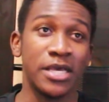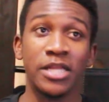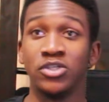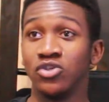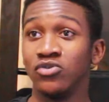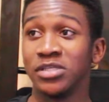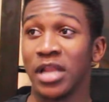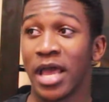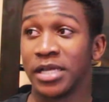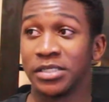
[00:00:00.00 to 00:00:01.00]
It is used in
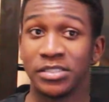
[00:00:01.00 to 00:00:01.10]
like